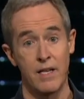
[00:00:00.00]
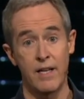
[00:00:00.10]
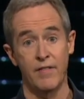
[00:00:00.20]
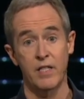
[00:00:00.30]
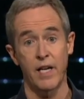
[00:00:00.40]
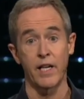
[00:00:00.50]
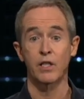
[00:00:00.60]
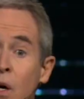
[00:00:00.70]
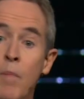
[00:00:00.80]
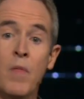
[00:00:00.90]
devastating.
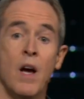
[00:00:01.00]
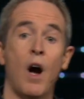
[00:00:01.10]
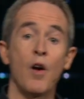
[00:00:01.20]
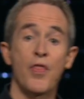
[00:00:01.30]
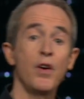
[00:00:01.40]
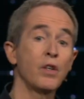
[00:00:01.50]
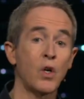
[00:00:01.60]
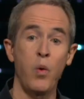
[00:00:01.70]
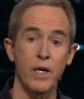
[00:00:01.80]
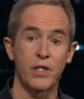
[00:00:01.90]
So our third
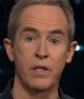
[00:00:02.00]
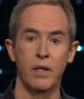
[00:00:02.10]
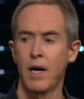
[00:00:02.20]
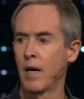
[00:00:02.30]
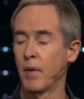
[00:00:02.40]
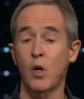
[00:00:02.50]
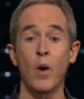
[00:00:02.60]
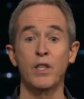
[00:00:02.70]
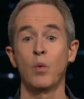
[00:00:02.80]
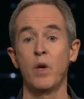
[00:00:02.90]
question, a
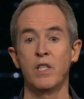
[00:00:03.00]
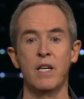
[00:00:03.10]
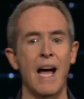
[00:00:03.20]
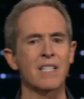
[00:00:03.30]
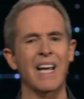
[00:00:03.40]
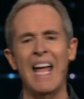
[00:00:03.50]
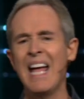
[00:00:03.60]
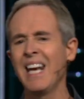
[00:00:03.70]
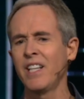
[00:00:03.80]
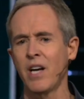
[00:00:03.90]
question we should ask
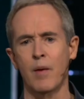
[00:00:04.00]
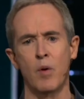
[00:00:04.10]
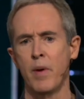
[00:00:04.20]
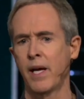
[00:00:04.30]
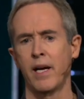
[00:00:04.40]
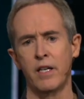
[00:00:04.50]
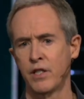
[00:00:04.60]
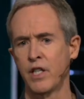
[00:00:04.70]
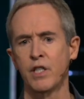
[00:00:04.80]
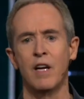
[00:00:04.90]
anytime we're making a
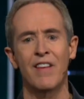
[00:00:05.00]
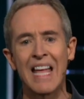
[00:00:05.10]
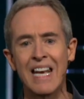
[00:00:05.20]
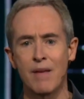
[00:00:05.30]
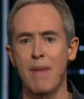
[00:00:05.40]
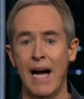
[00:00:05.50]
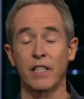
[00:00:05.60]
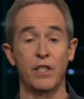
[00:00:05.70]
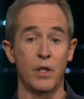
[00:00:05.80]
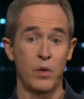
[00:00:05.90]
decision of any
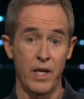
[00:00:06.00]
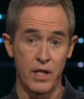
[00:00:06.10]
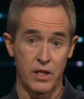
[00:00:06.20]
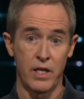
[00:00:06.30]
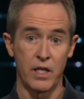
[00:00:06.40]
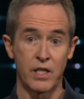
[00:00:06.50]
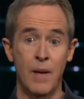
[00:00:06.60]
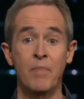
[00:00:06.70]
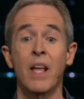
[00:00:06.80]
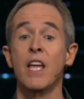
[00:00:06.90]
magnitude, is this:
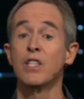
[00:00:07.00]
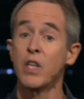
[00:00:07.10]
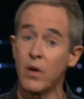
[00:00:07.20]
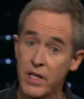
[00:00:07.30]
is there